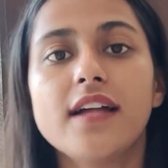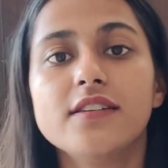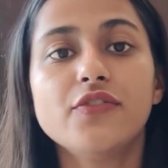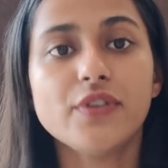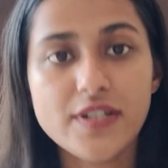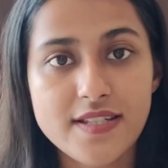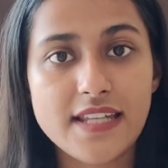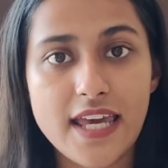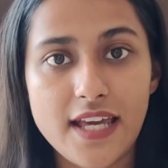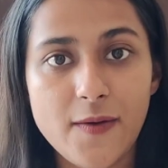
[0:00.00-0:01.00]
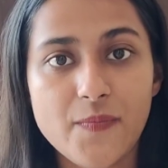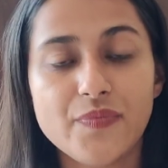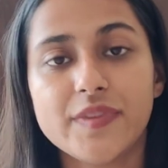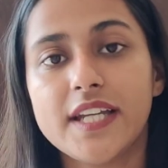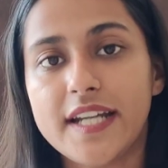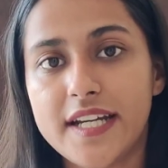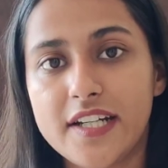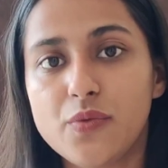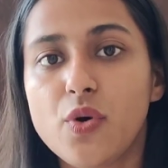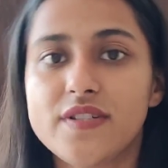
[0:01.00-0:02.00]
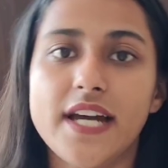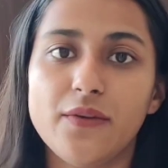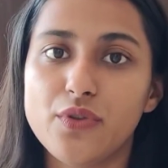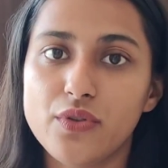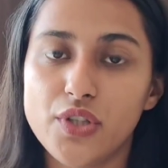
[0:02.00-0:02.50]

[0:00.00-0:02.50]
the first thing that I did was I